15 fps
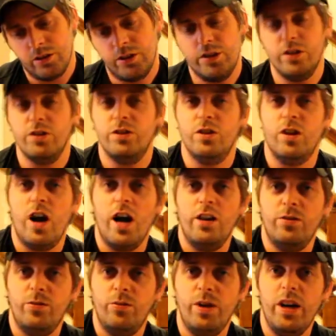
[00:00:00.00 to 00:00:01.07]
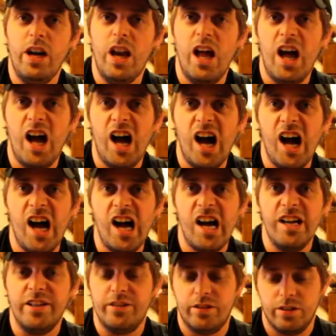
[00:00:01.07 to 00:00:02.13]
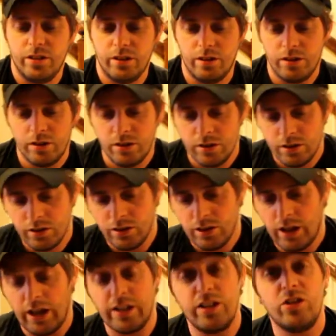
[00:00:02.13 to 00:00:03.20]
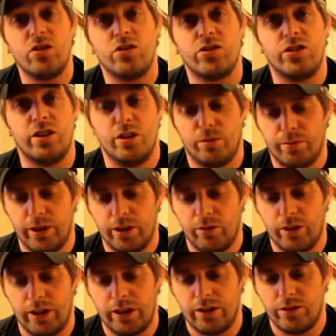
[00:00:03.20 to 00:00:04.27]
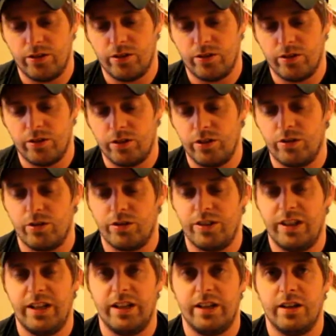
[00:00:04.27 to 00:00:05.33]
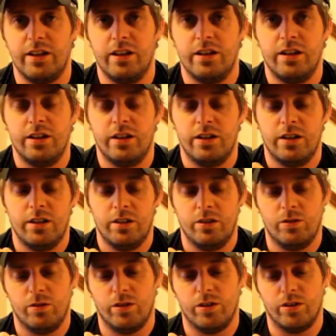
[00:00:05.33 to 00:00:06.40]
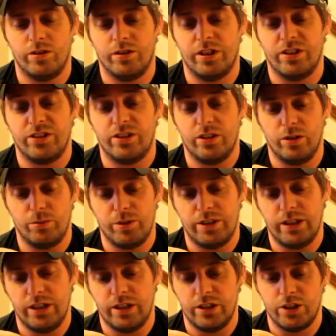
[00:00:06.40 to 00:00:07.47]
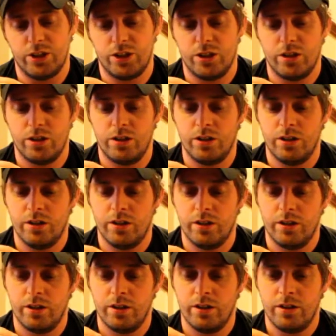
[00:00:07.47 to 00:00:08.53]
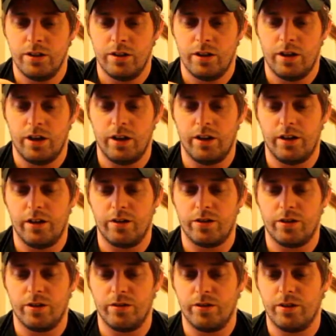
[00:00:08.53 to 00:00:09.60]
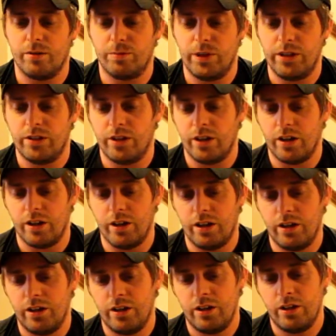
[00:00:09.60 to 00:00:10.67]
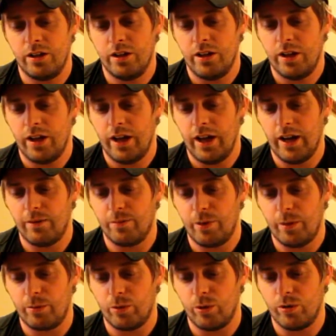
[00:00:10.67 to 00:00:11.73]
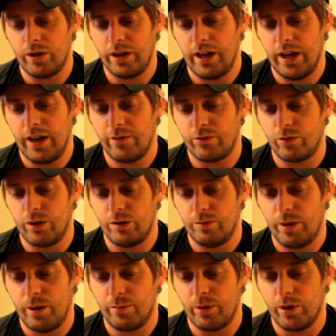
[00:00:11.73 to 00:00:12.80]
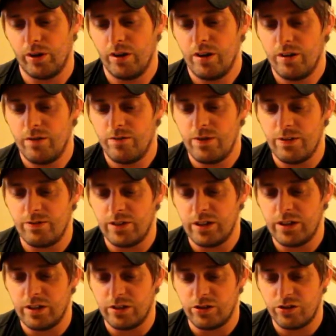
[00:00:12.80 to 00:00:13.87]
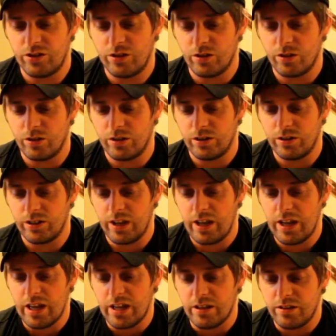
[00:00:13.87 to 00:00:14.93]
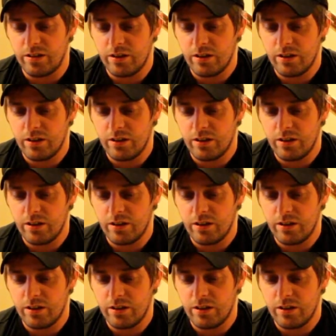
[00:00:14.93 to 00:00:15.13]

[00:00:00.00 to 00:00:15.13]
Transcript: Shield your eyes from the light. And these are steel, by the way, guys. These are tin. Well, not steel, but tinish. Here's a Pizza Hut. Half pepperoni, half green pepper. 15-inch Series 8. Oh